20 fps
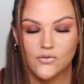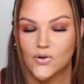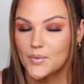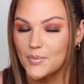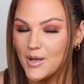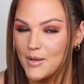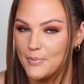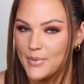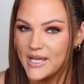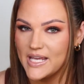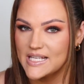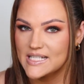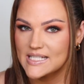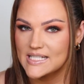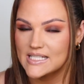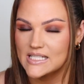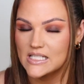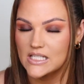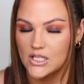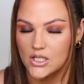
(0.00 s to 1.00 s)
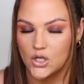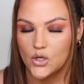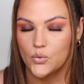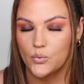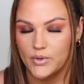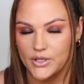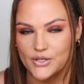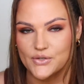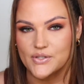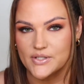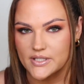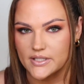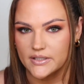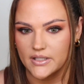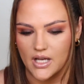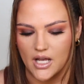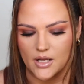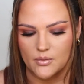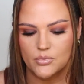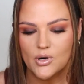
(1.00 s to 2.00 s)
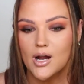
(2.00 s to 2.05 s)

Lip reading: For my base, we used a lot.